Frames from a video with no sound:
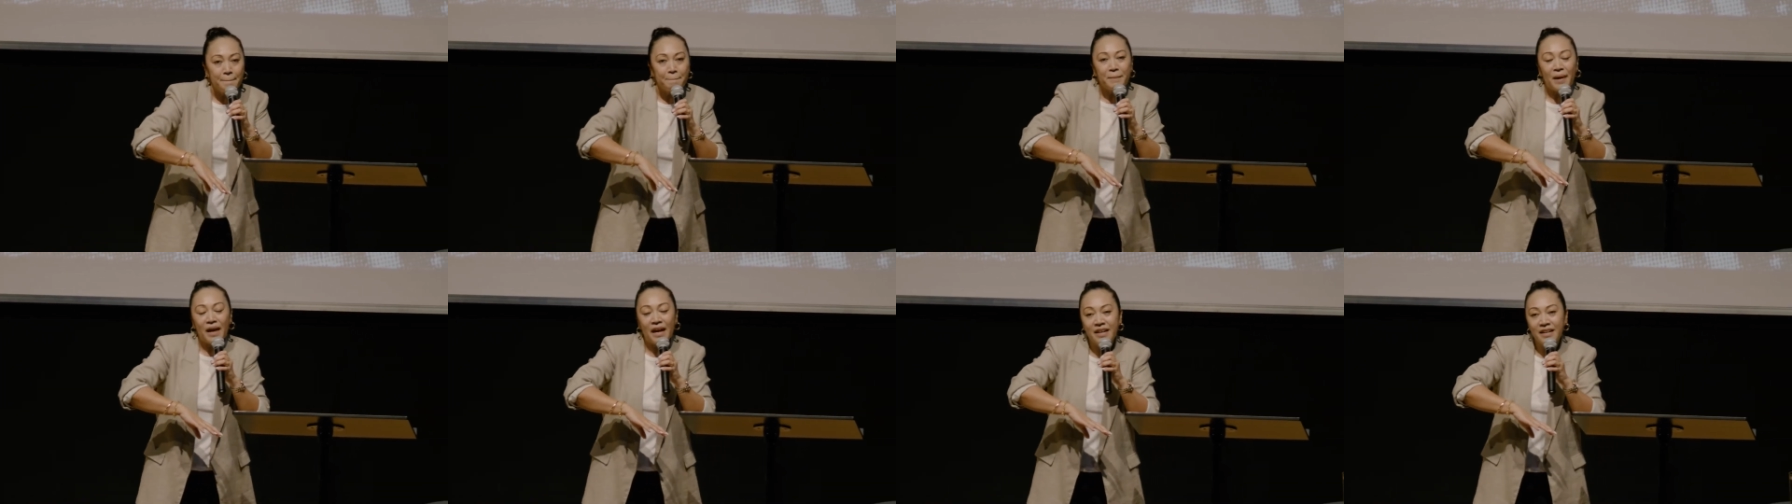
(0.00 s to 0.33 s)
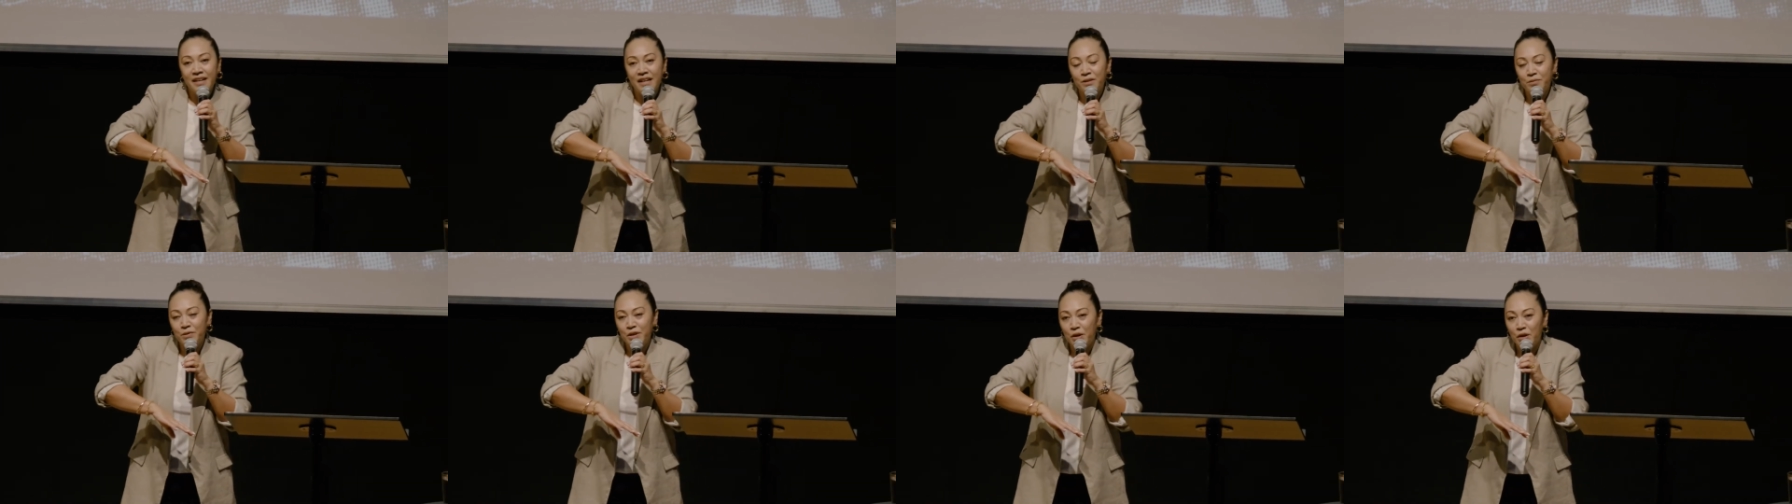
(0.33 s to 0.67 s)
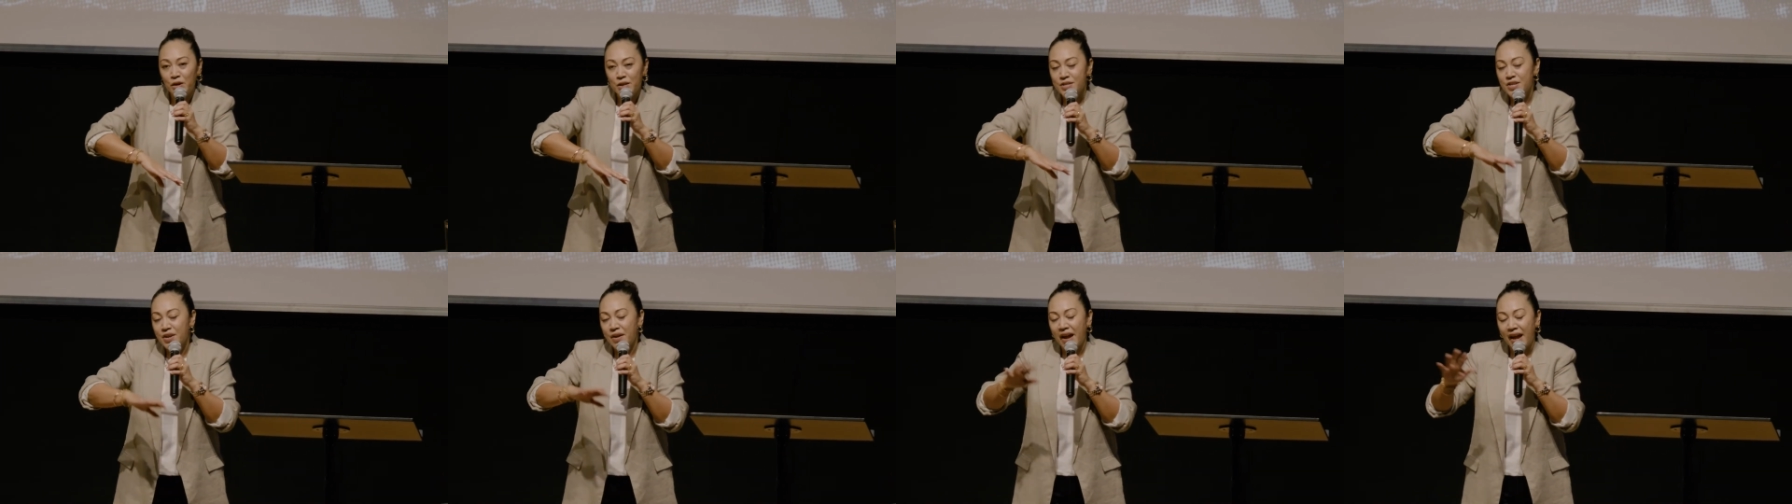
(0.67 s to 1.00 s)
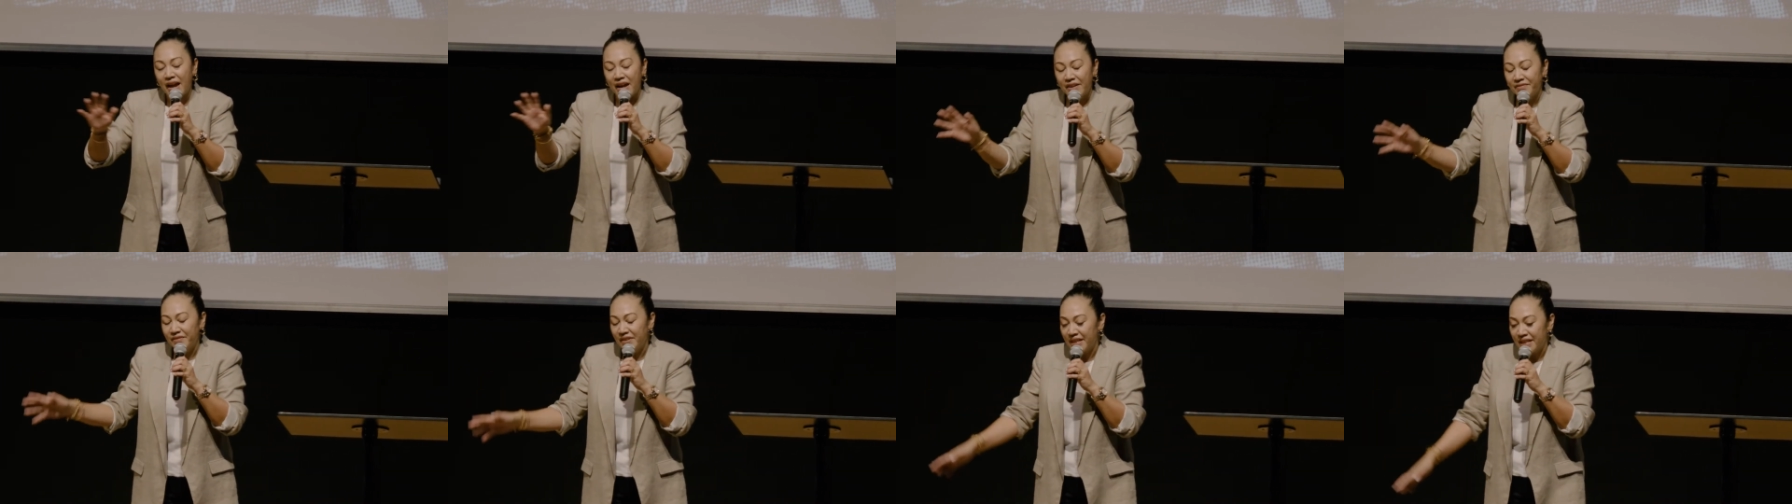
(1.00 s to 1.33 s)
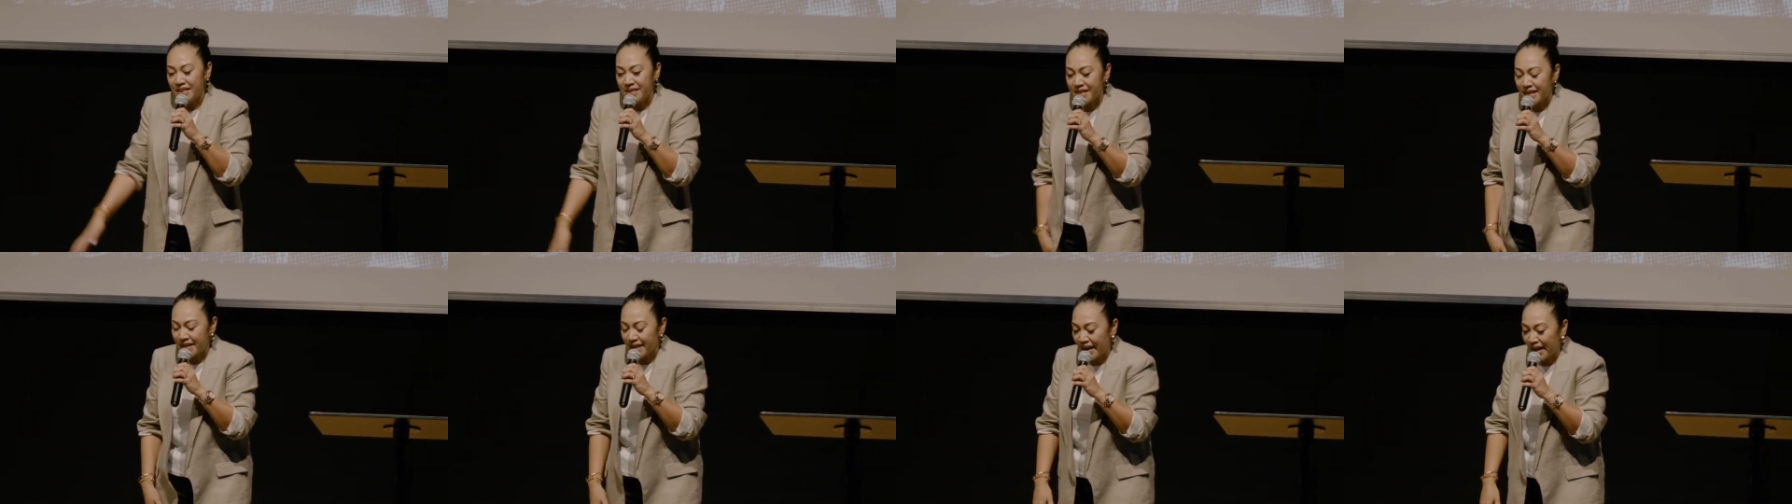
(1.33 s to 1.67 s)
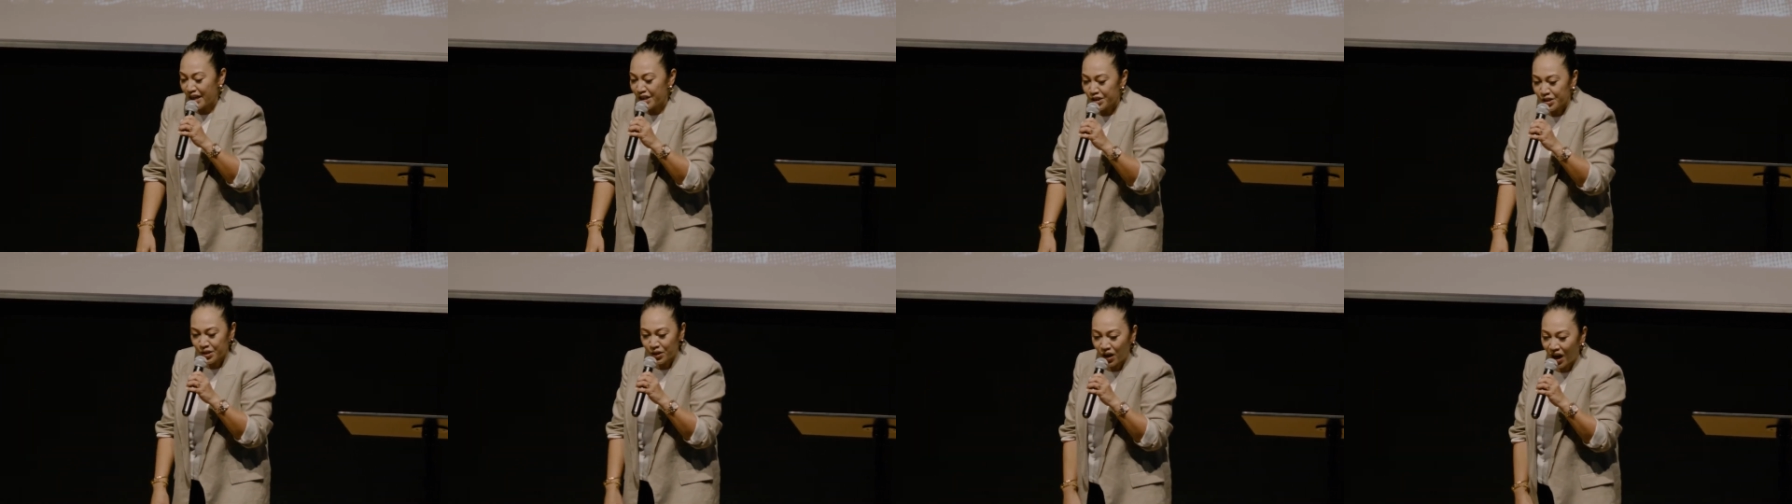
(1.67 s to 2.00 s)
And then we also have an
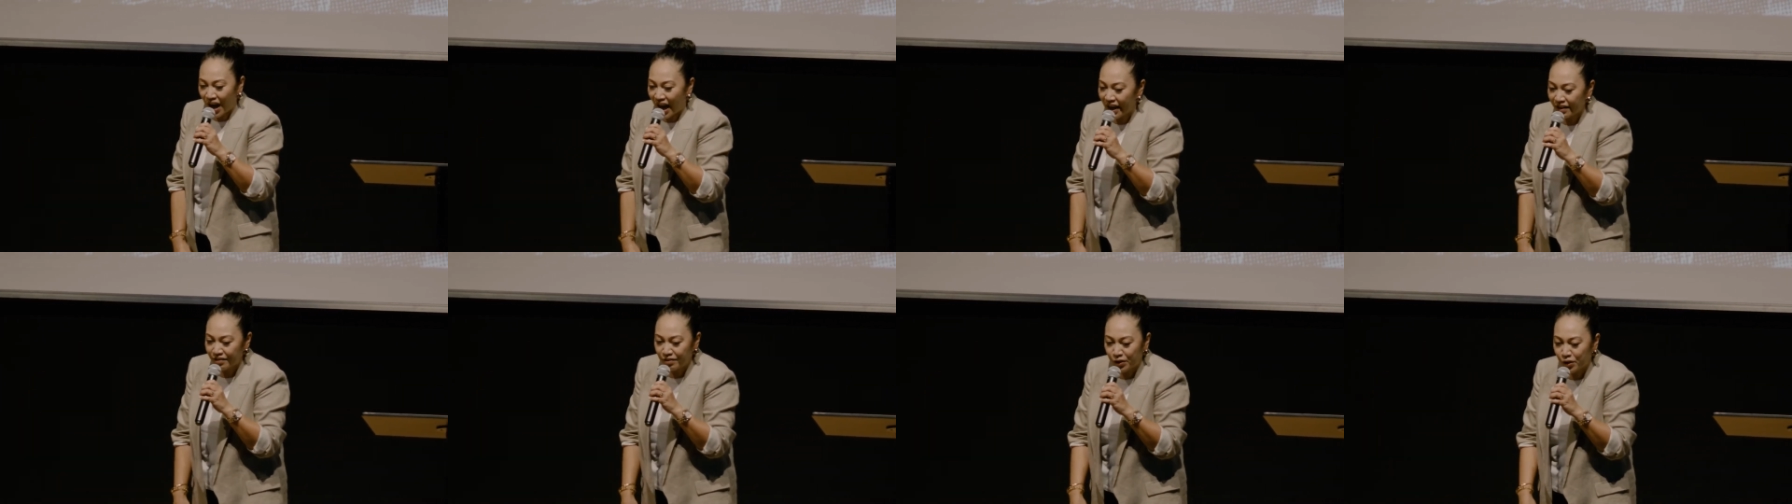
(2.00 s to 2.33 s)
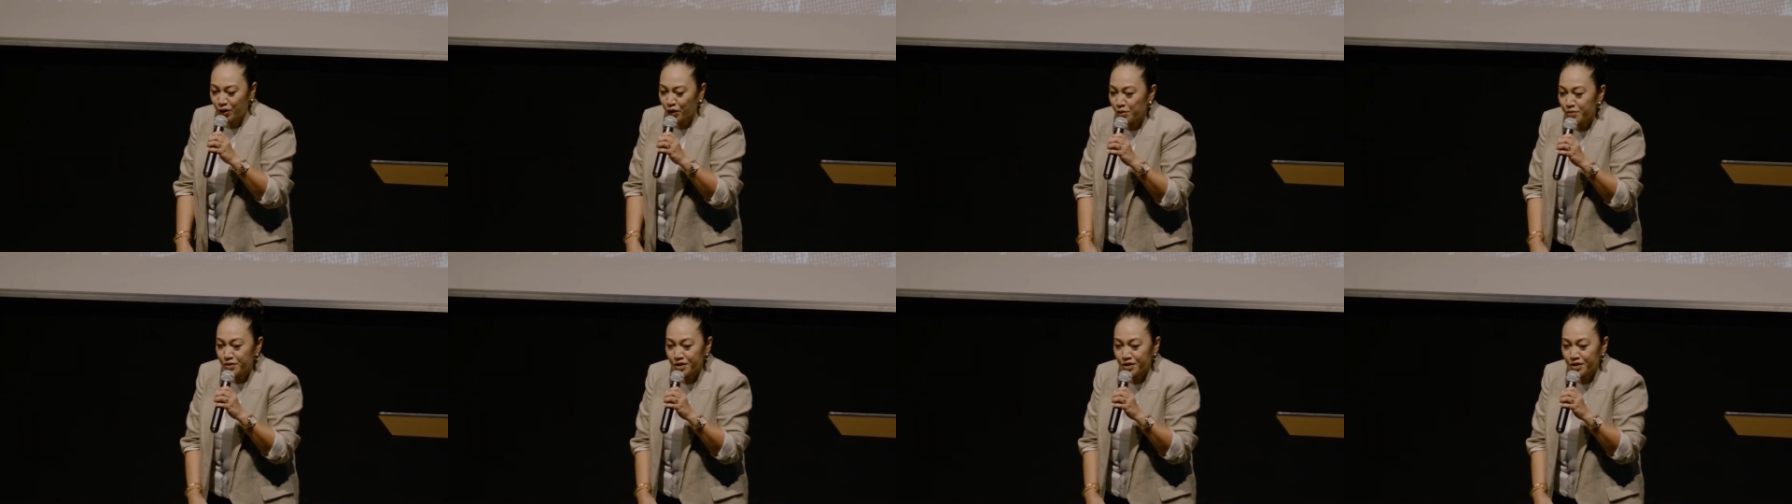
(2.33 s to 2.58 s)
international life group.